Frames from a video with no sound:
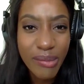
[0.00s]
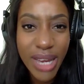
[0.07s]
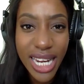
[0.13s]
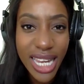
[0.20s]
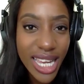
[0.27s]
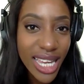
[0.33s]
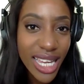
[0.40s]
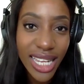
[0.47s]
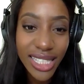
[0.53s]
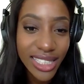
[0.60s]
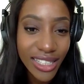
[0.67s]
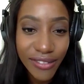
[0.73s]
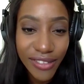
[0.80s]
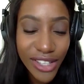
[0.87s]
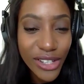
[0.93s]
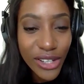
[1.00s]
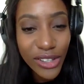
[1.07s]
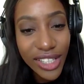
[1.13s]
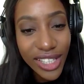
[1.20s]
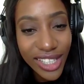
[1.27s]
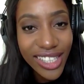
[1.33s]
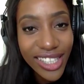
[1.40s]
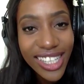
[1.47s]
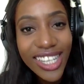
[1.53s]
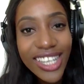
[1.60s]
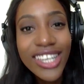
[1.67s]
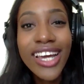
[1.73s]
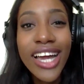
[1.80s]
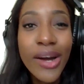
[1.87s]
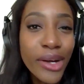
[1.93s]
money and stuff you know the
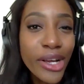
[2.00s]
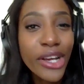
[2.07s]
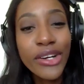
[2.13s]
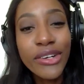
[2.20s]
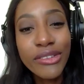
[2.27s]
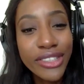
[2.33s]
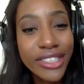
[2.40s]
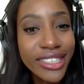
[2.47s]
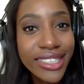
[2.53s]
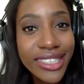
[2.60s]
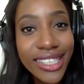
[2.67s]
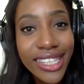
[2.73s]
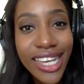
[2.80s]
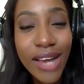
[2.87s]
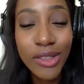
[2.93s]
you know how it goes yeah